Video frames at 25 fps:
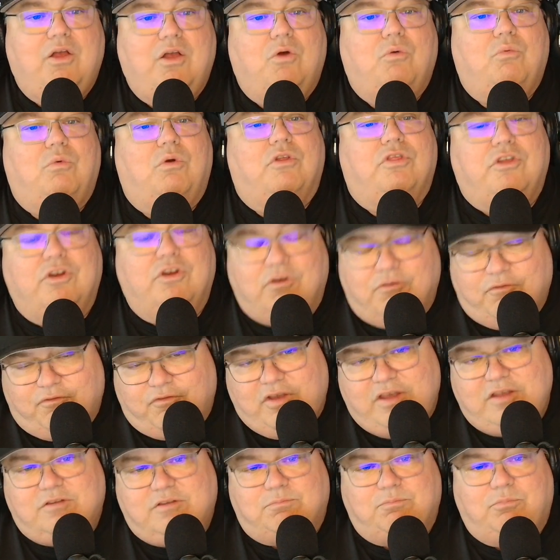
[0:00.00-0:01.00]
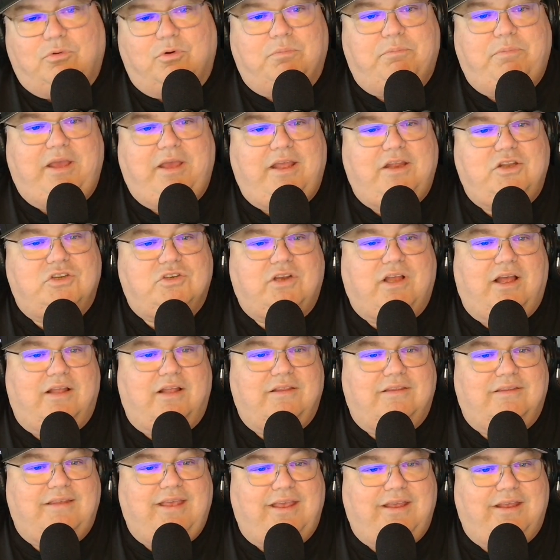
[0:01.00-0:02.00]
where their Facebook page
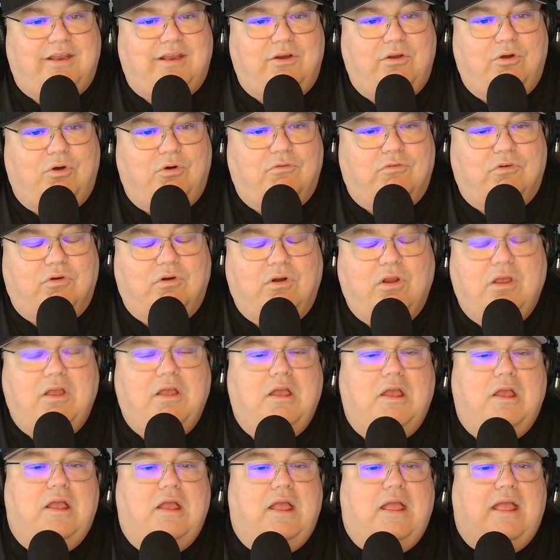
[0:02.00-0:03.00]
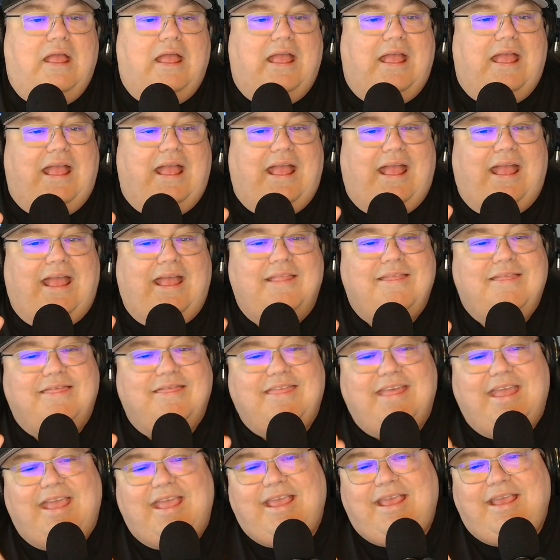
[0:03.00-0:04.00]
got taken over and
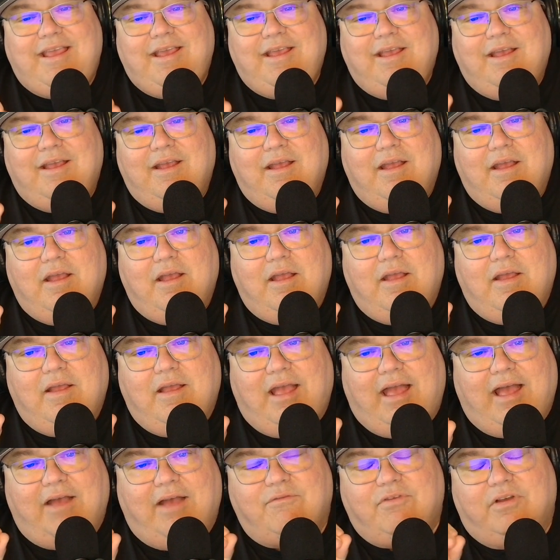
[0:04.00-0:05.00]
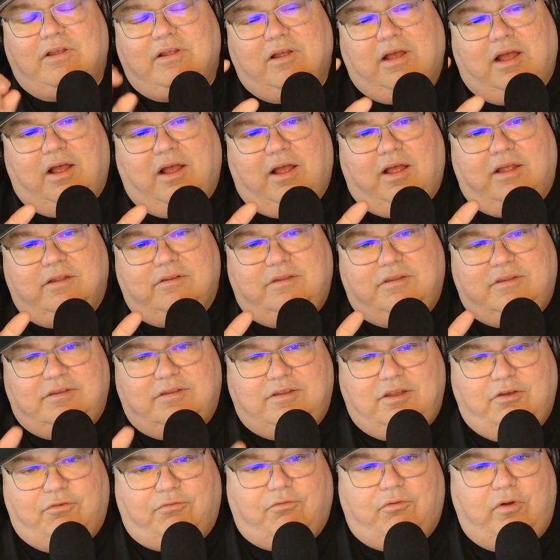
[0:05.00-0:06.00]
they have a, a
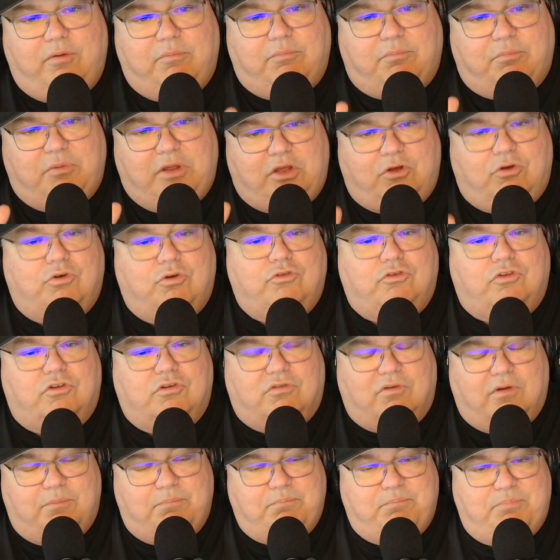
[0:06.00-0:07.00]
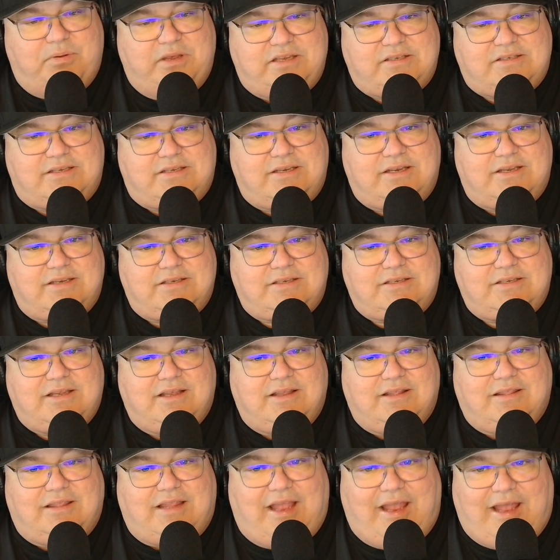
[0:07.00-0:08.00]
different, because they're a business,
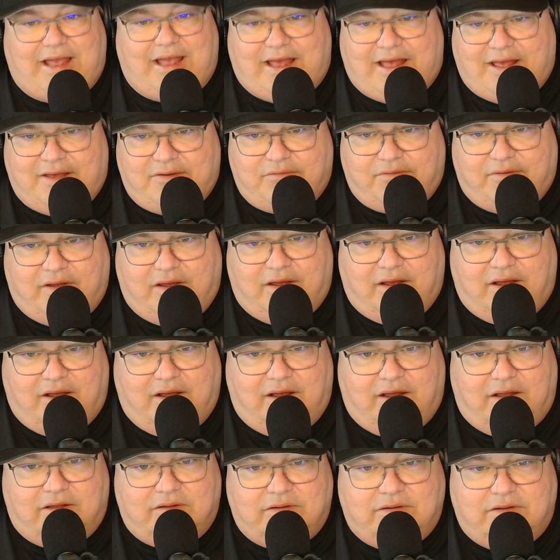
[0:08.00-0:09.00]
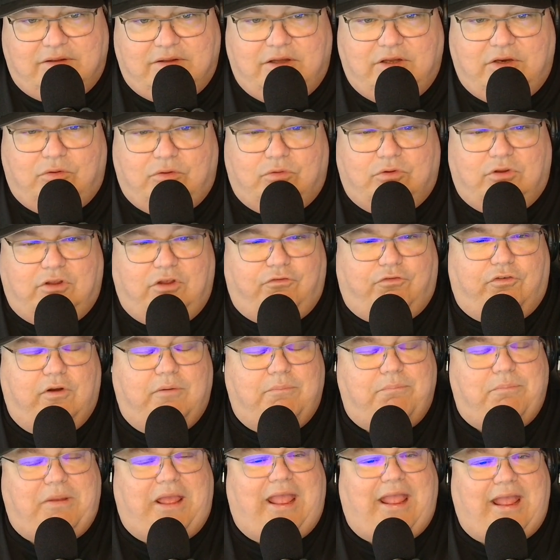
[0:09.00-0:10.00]
they have a little
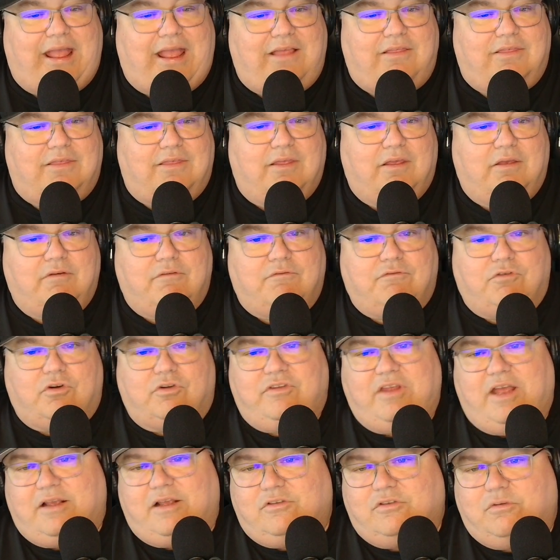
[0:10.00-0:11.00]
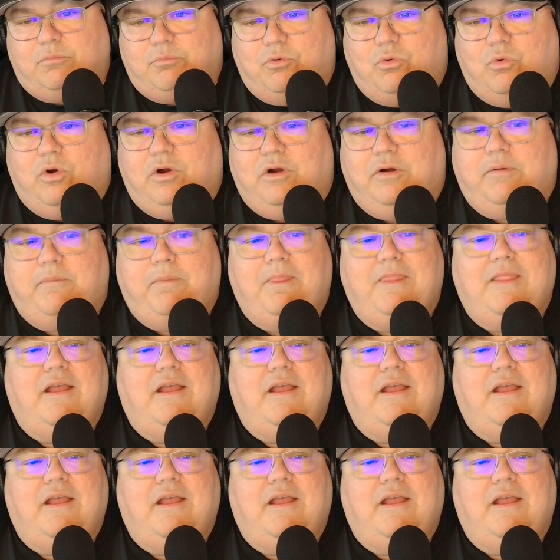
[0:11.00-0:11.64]
different path for tech support.